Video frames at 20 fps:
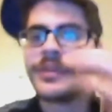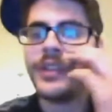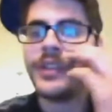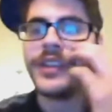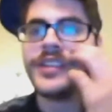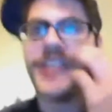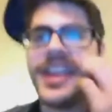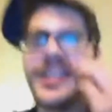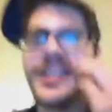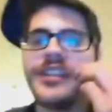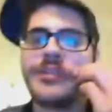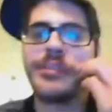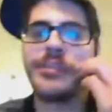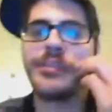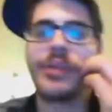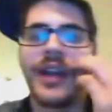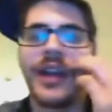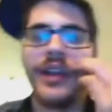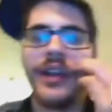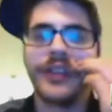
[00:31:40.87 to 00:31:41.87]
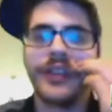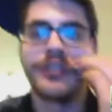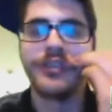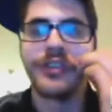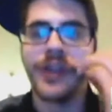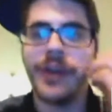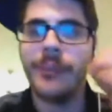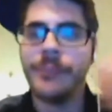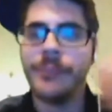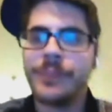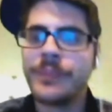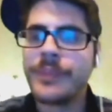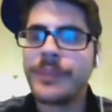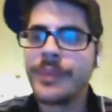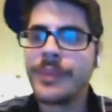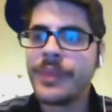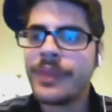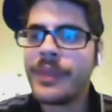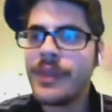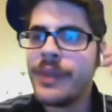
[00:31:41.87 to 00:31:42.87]
Danish product from,
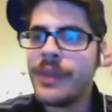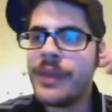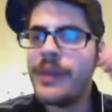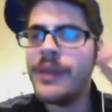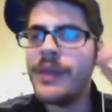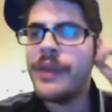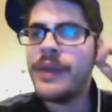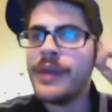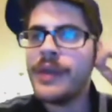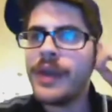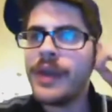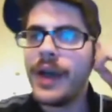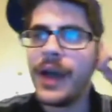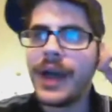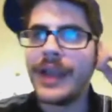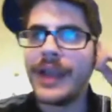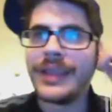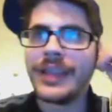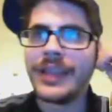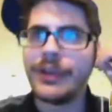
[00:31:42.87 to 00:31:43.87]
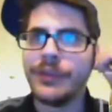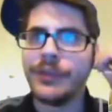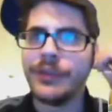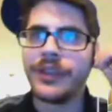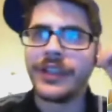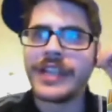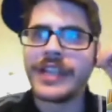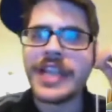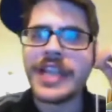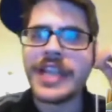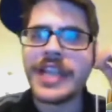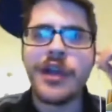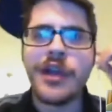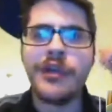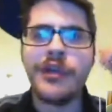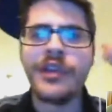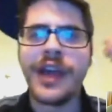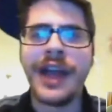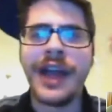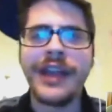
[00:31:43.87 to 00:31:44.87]
I think it was like the
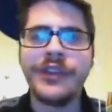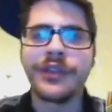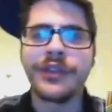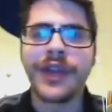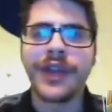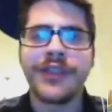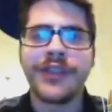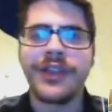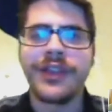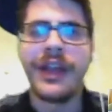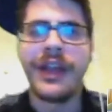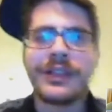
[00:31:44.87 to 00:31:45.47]
09 draft class.